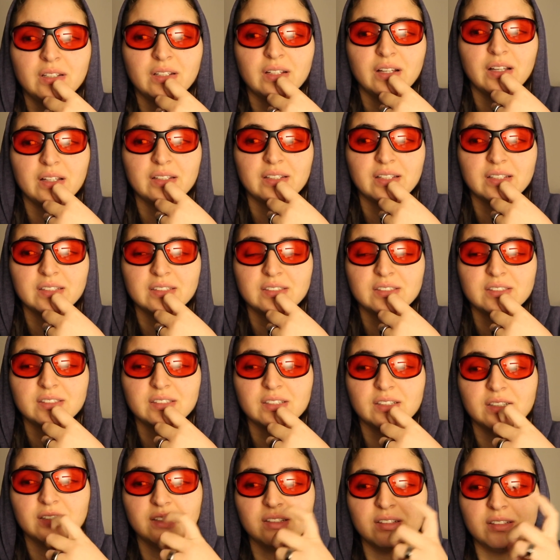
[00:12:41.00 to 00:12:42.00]
I guess
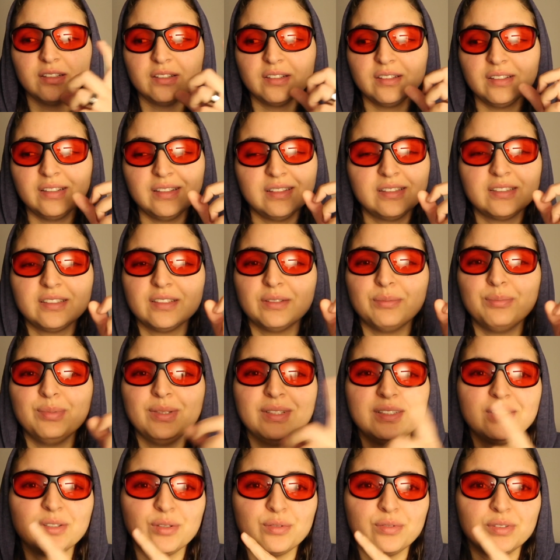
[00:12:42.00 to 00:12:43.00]
it's a
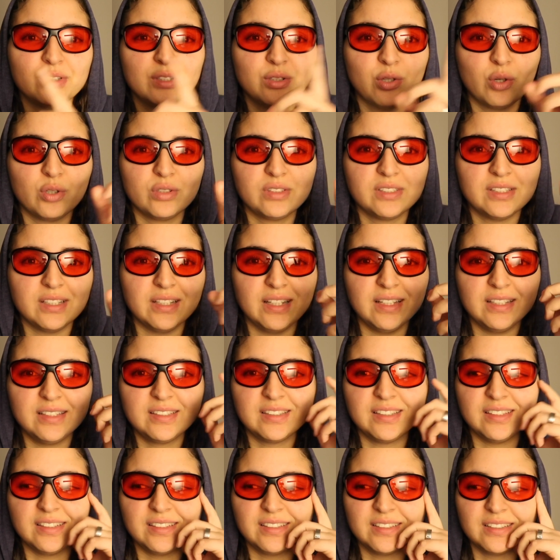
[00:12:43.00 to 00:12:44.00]
bit of an
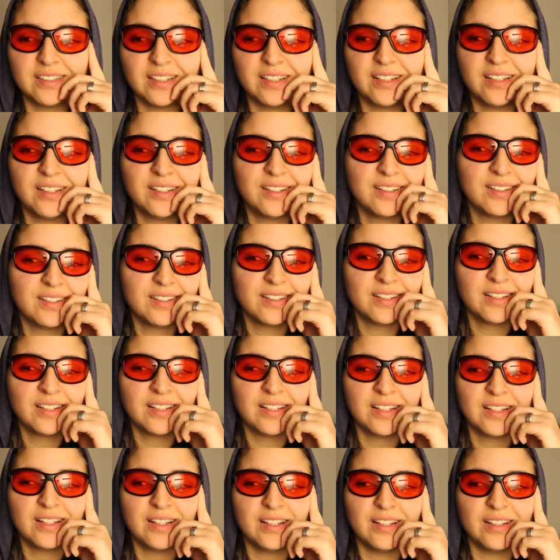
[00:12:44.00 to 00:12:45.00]
oscillating
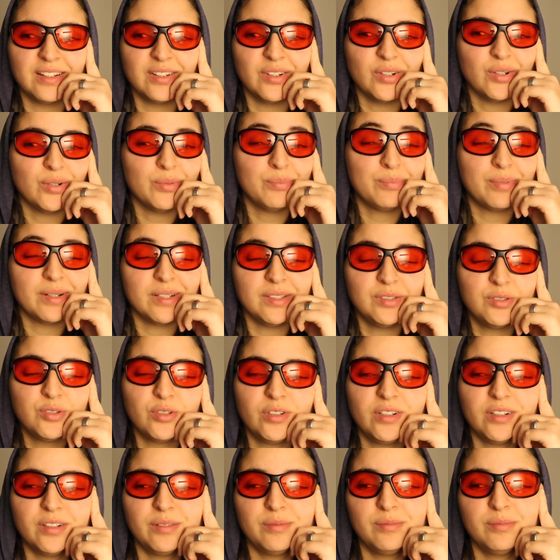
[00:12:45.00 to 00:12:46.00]

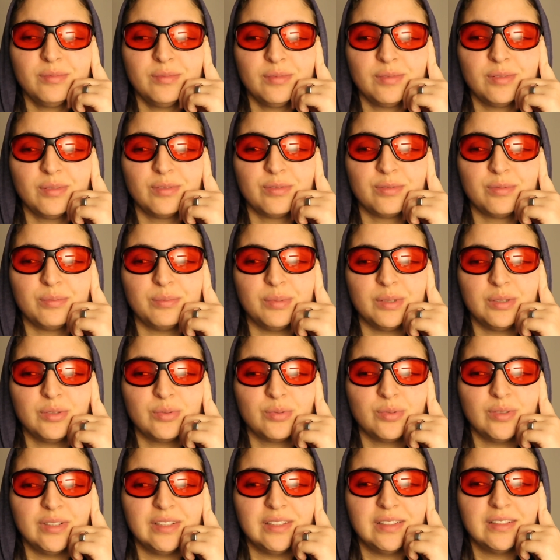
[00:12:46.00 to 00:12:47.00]
pendulum
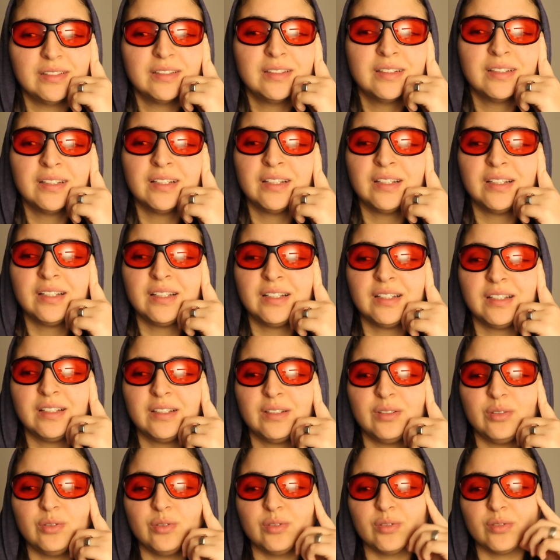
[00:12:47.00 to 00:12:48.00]
between,
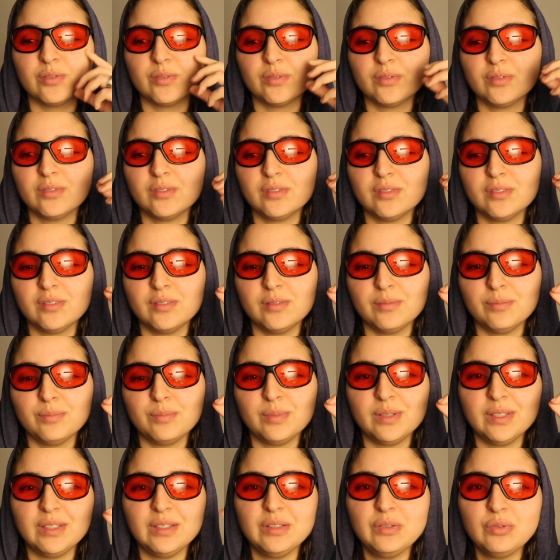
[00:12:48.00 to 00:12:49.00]
you know,
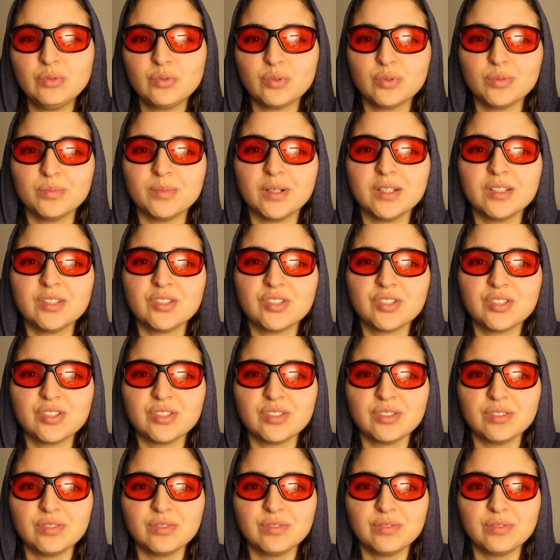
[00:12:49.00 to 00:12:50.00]
being too
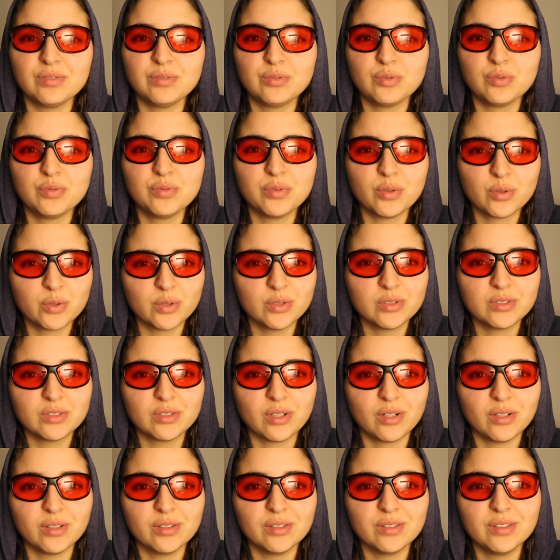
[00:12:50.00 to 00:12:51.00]
focused
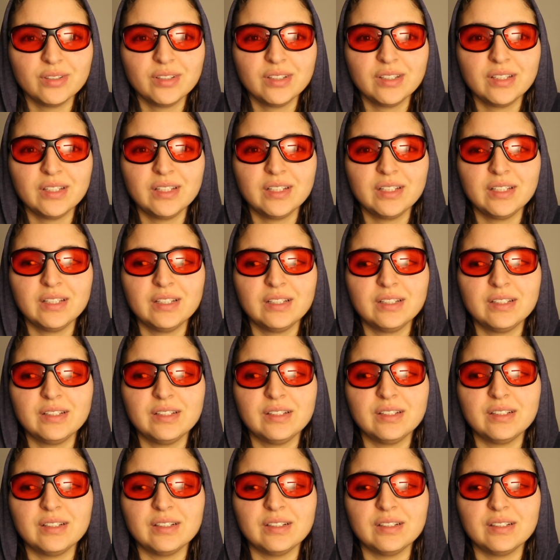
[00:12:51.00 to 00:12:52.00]

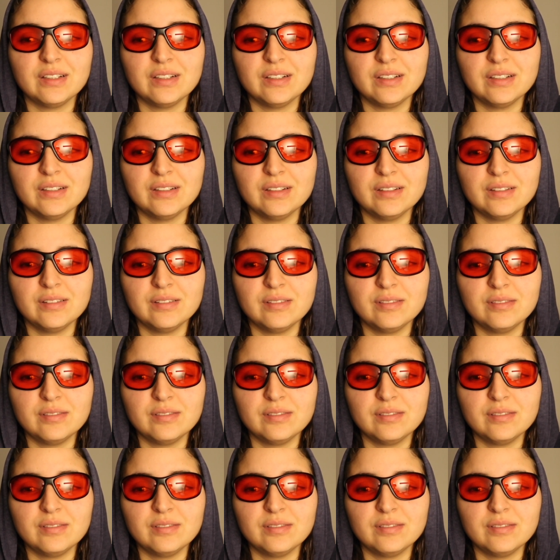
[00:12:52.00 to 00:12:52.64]
uh,